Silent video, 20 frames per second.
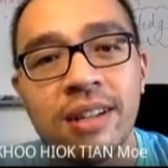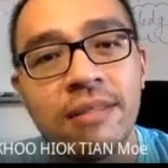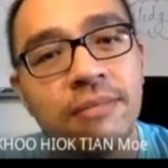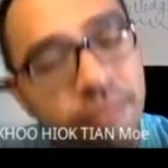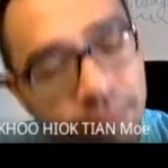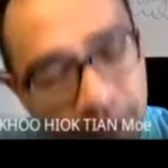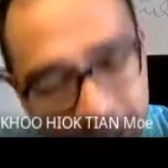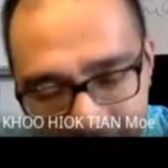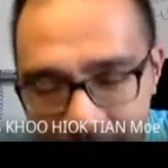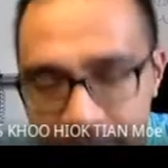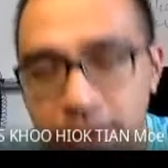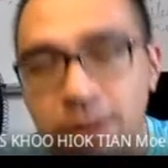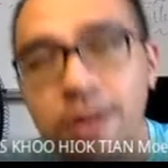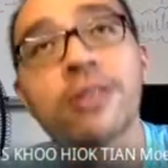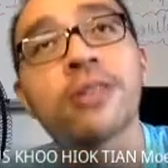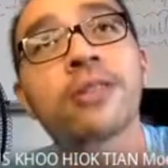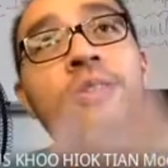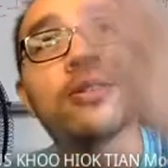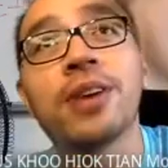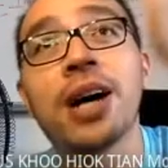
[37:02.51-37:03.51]
Become hot,
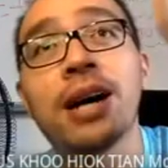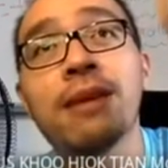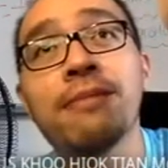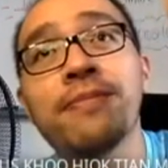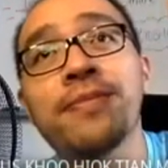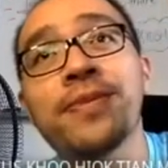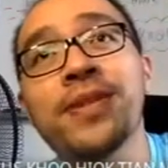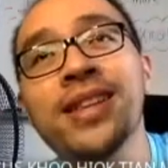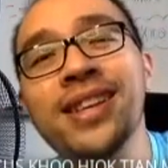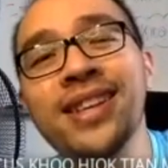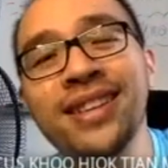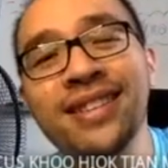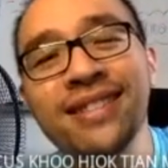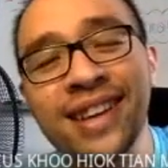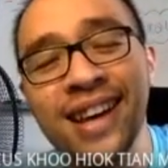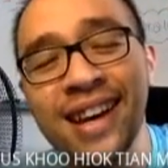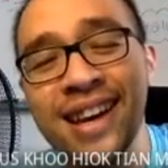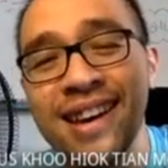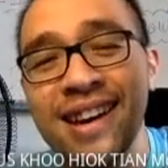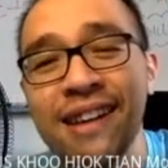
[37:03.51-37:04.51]
go up.
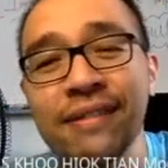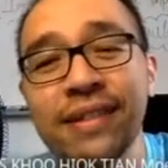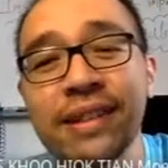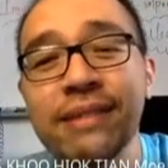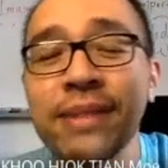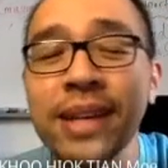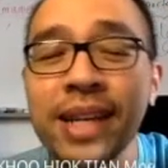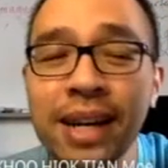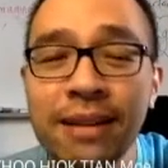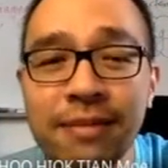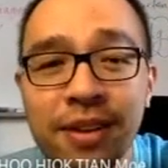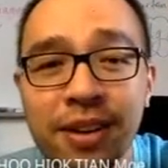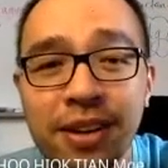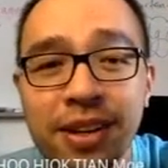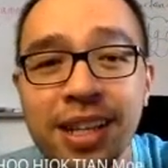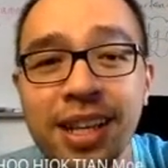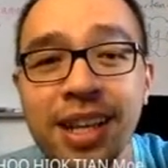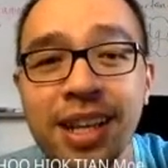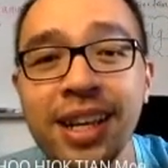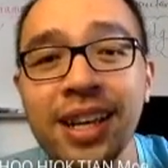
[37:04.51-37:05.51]
After become
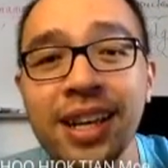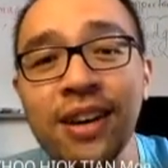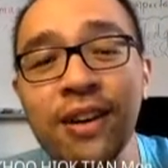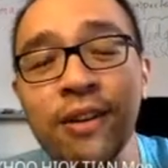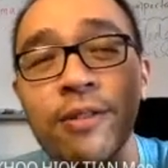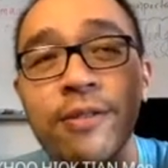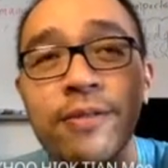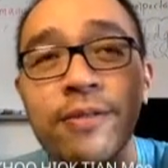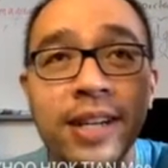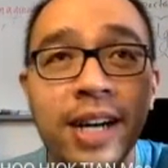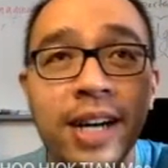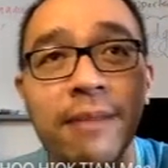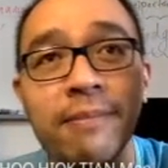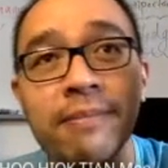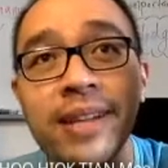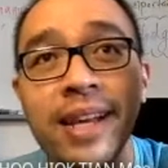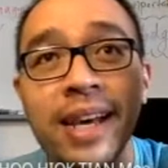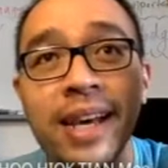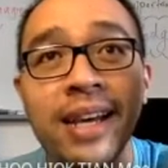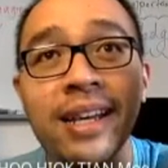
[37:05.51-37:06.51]
hot, over up
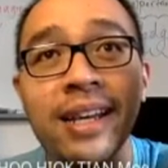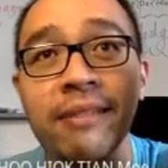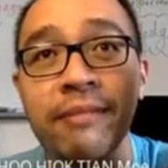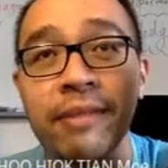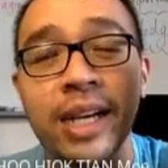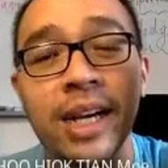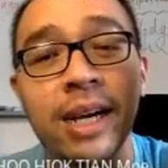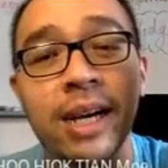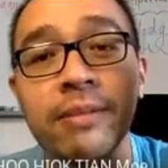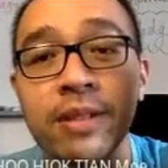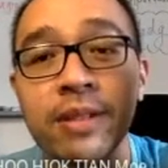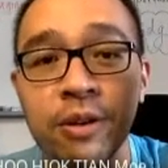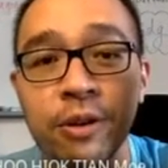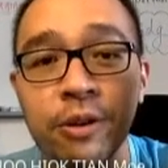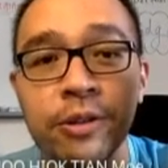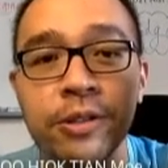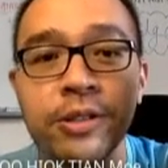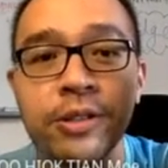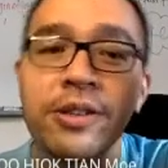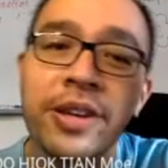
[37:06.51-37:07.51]
there it becomes
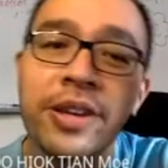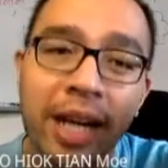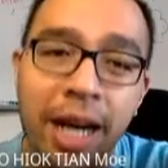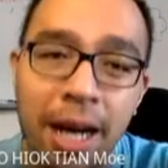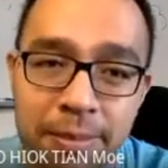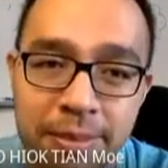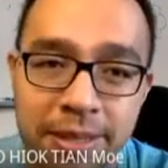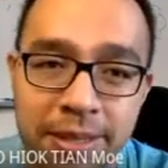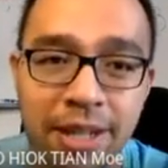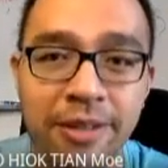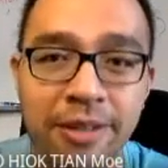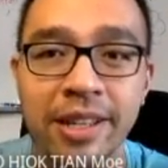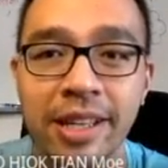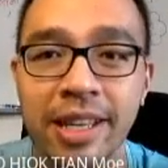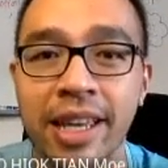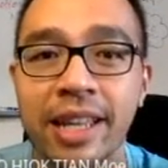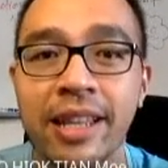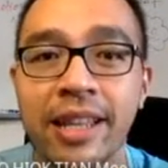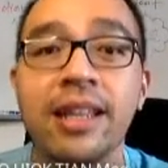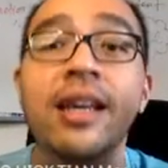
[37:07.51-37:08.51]
cold, so it comes down
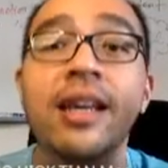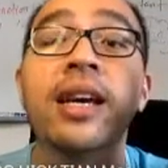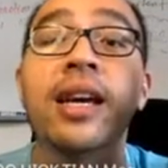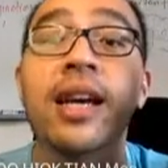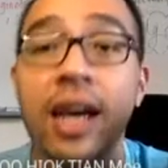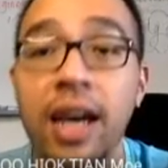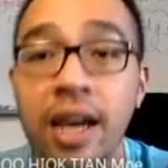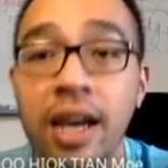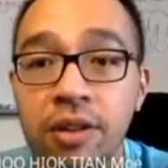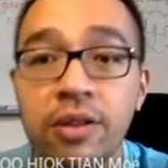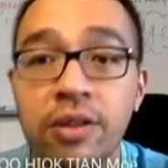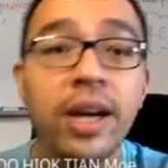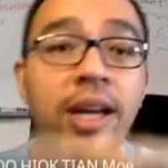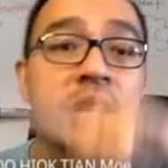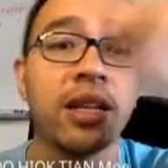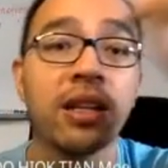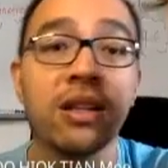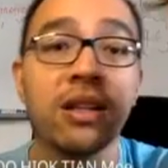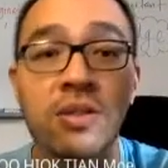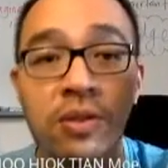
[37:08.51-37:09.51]
again, and
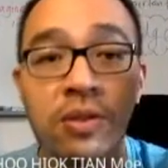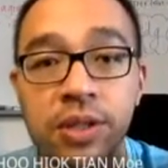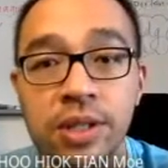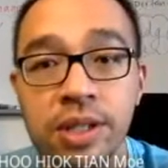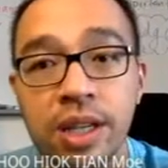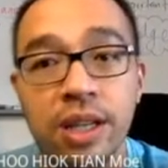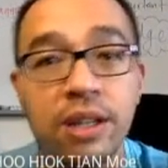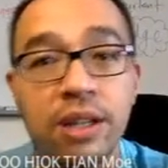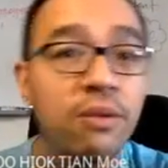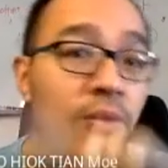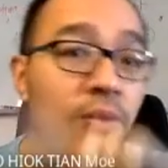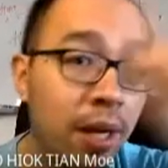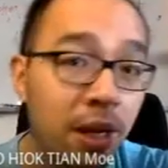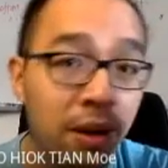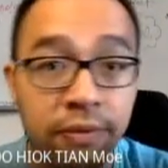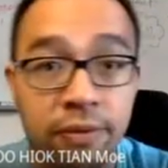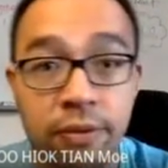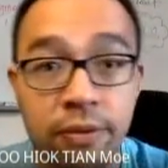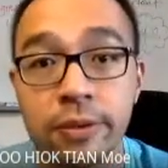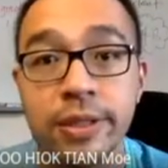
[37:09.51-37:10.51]
it goes in one
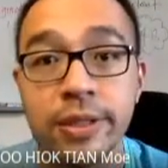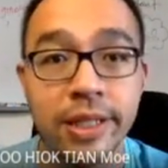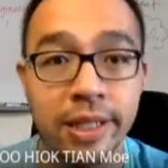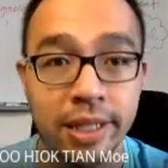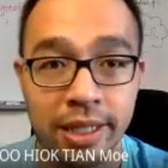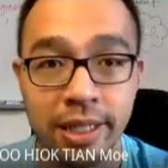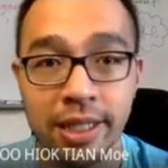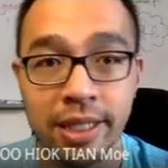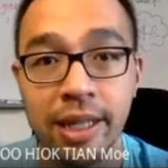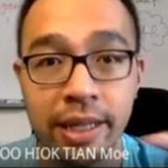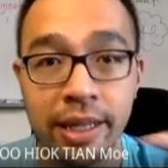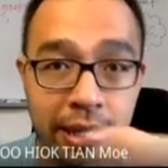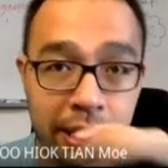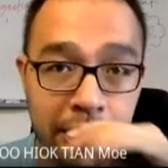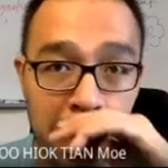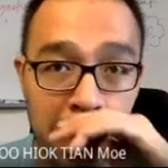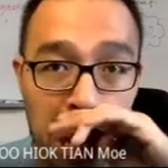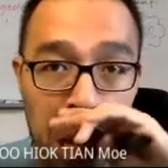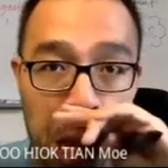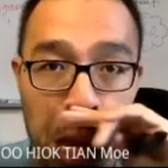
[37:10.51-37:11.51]
full circle like that.
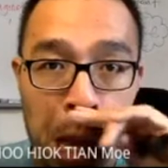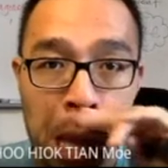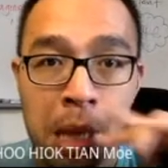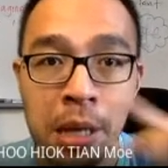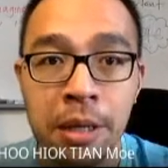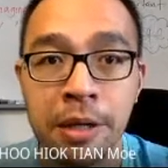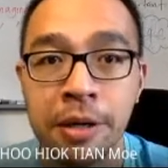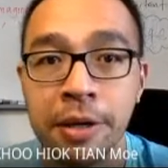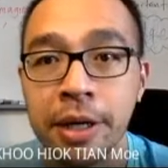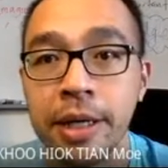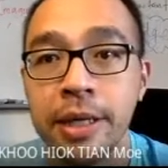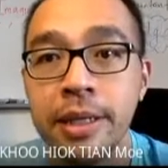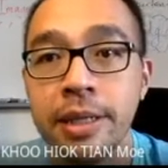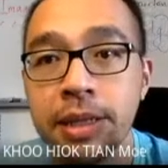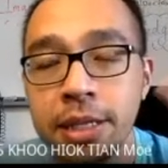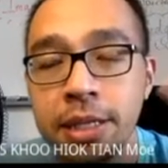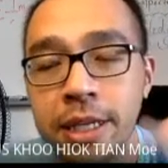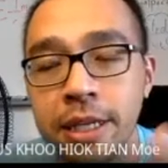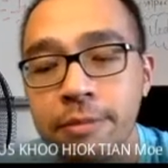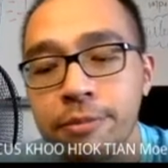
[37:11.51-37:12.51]
Okay,
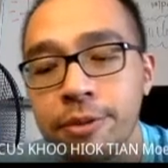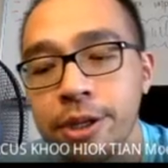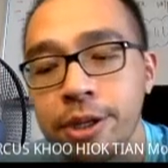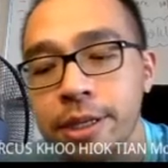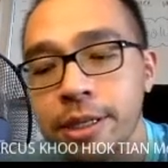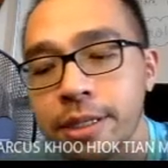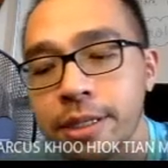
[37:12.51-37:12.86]
sea breeze.